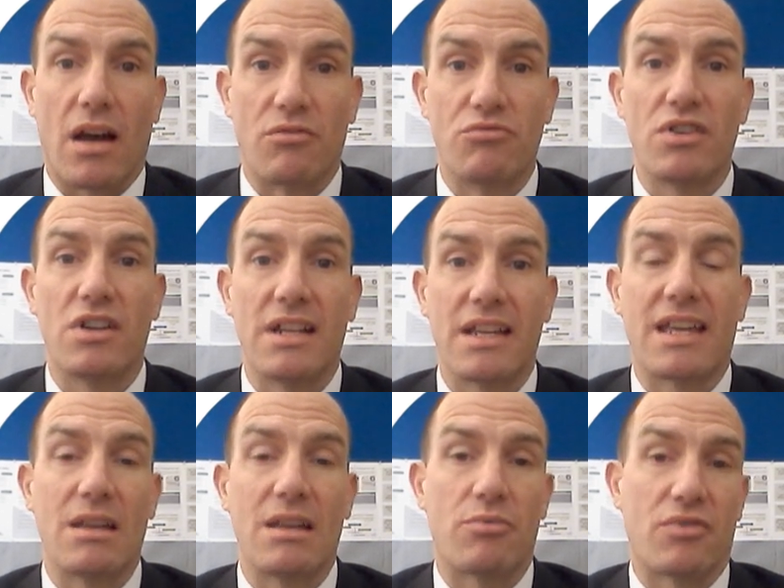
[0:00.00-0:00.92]
A really
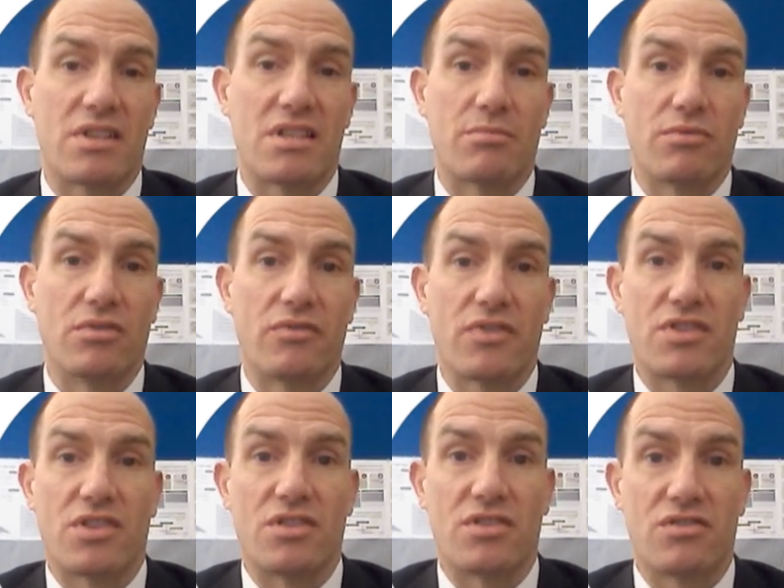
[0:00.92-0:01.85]
key principle for
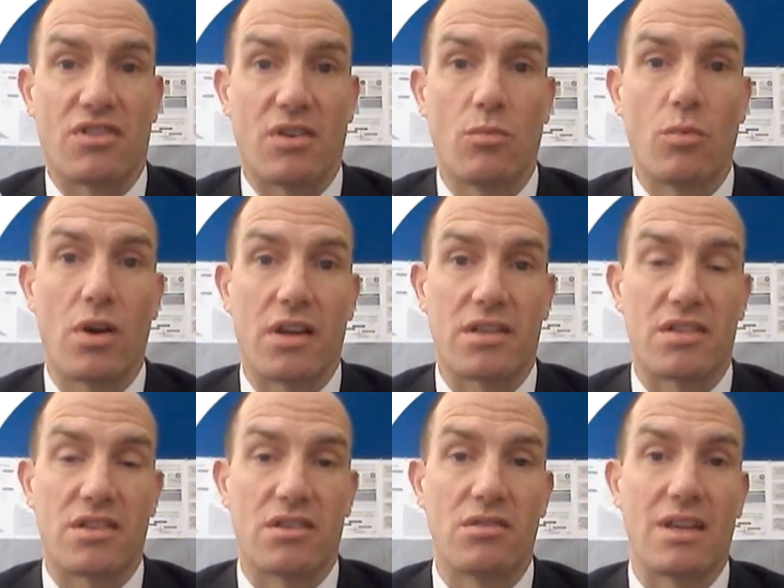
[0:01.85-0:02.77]
students to try and work
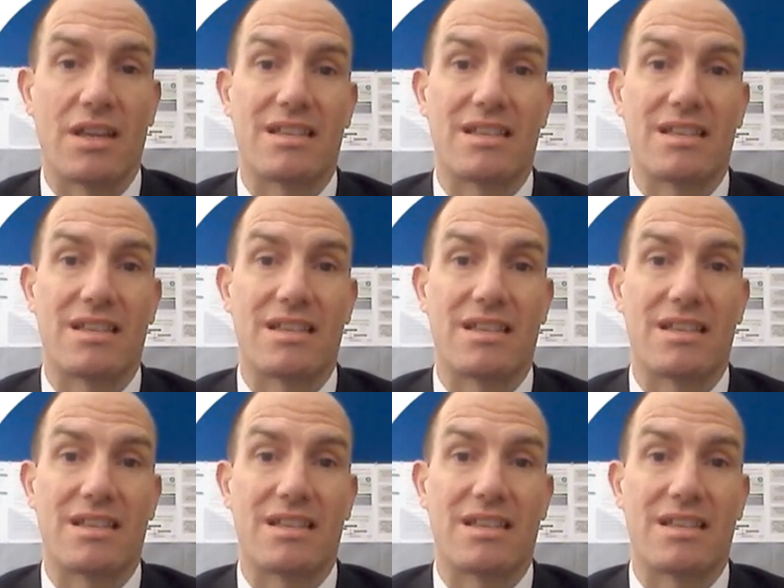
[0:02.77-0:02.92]
to